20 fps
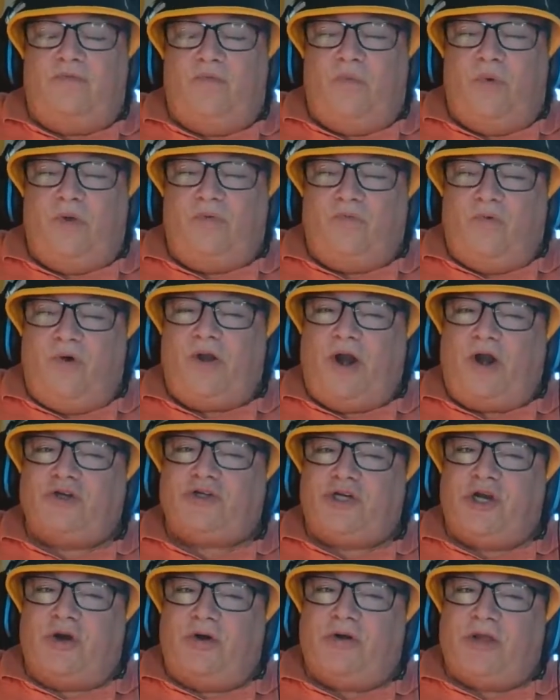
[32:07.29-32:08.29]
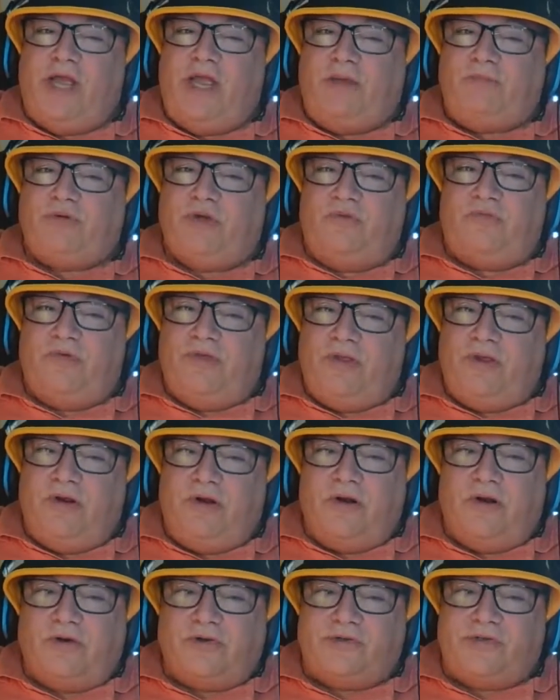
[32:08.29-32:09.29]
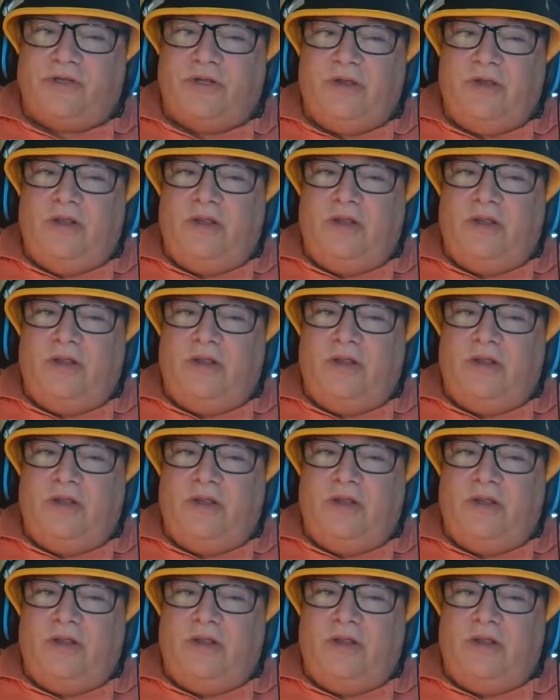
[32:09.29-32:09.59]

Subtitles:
won our share of games over the years?